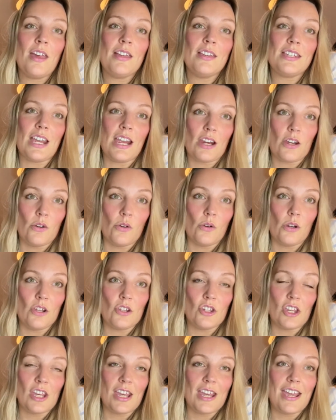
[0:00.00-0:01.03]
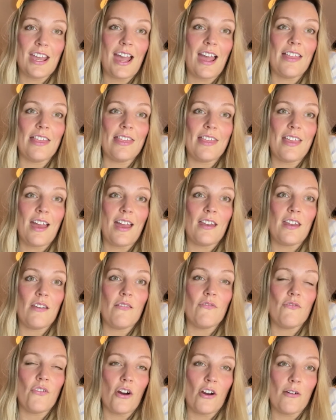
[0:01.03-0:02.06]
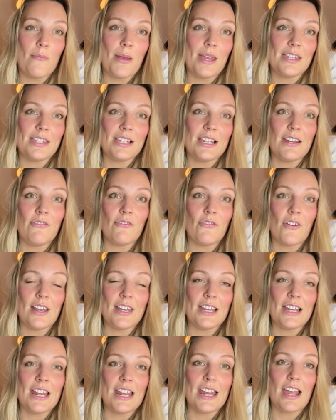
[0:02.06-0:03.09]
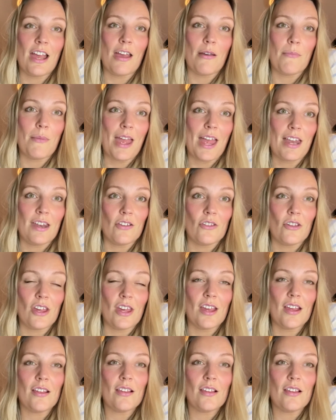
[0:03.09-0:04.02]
technology, and then environmentally friendly energy.